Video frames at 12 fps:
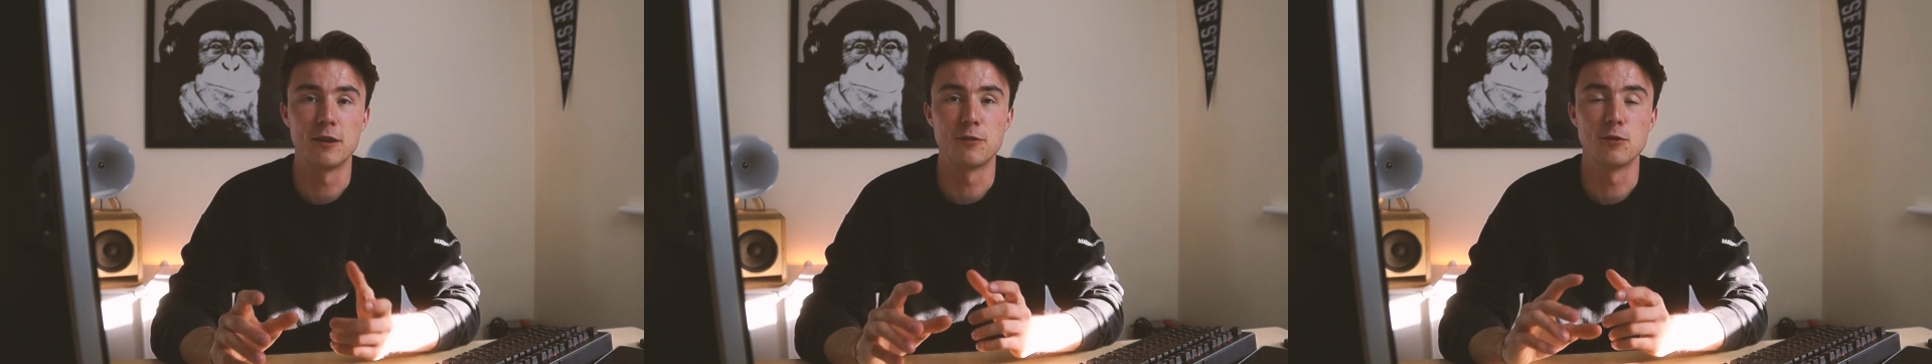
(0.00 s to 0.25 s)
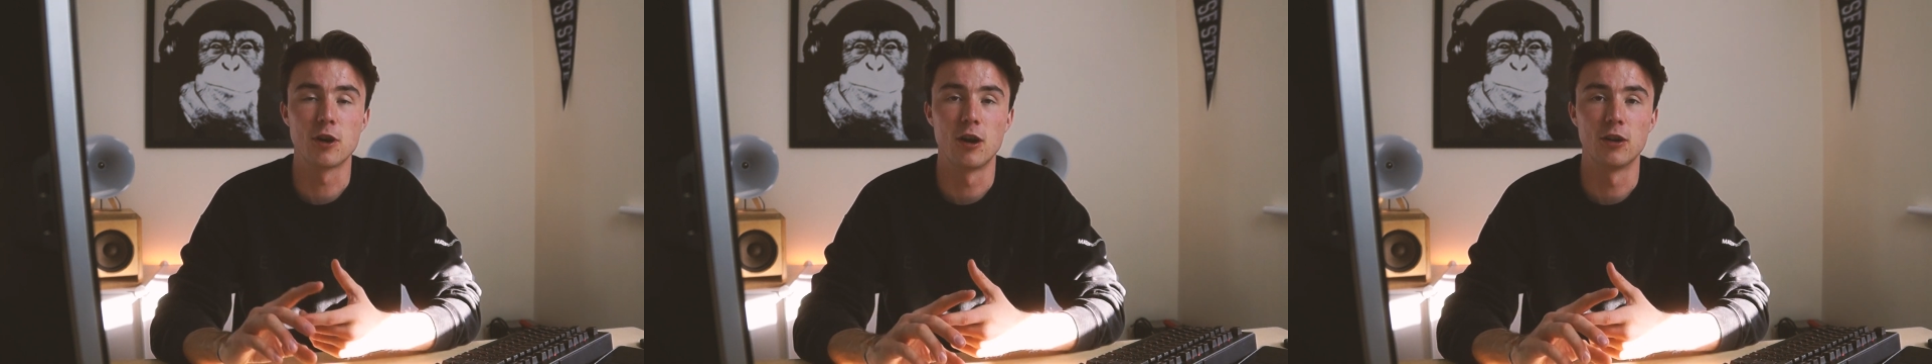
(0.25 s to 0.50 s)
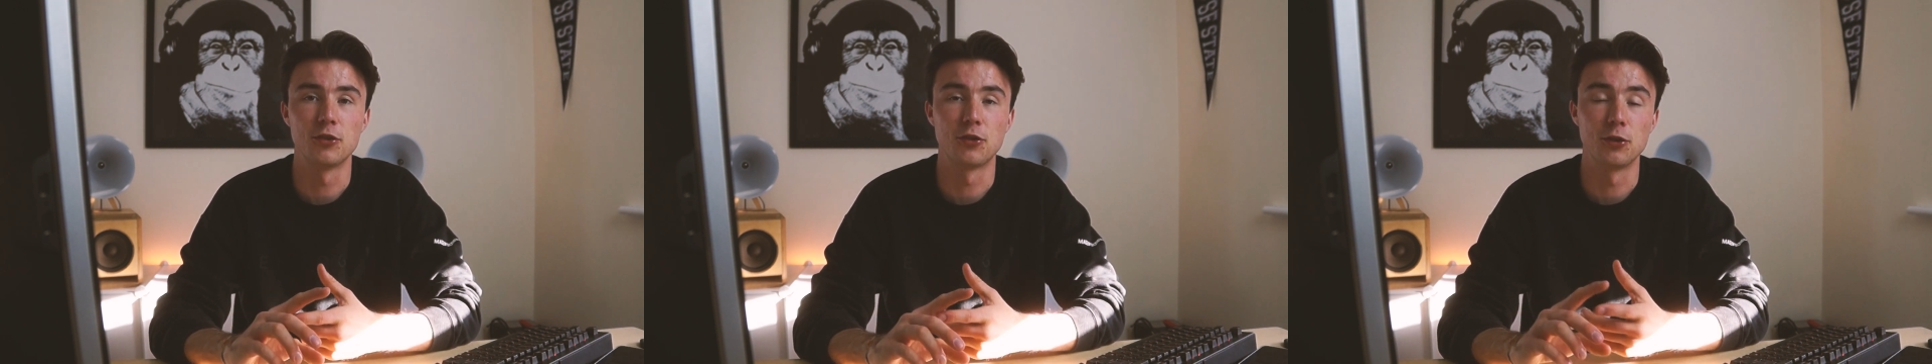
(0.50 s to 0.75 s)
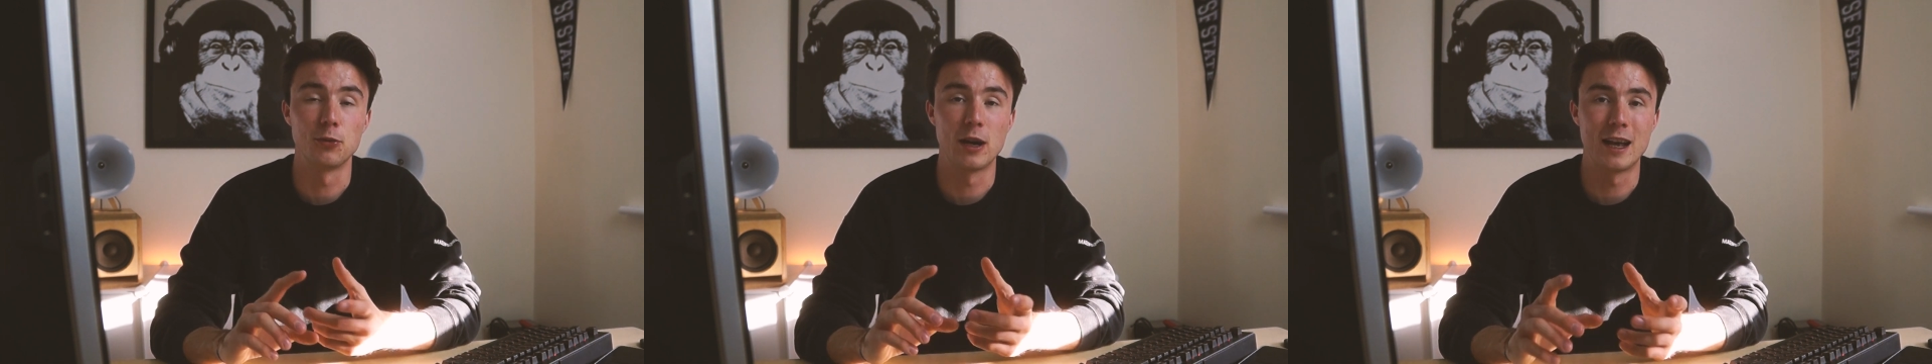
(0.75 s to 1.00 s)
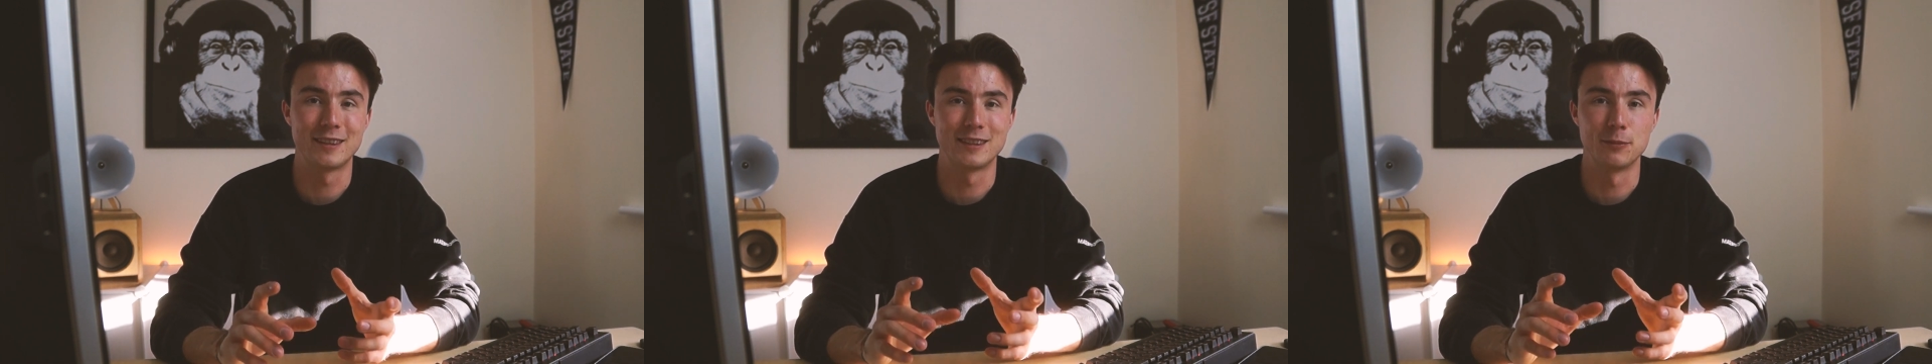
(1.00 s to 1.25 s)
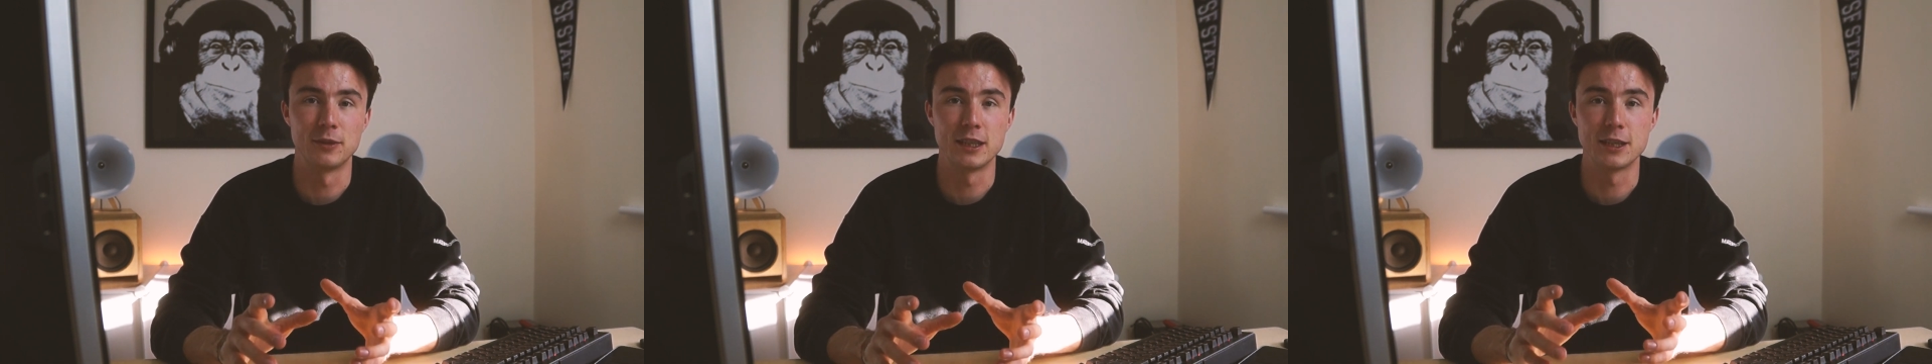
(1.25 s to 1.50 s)
if you can't do S
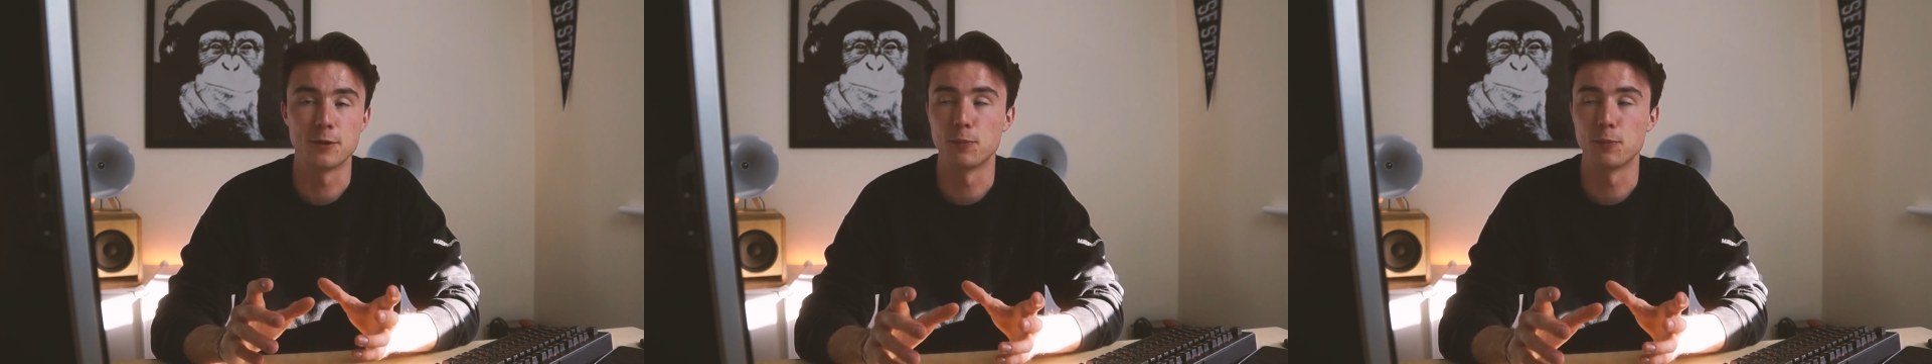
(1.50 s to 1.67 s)
M D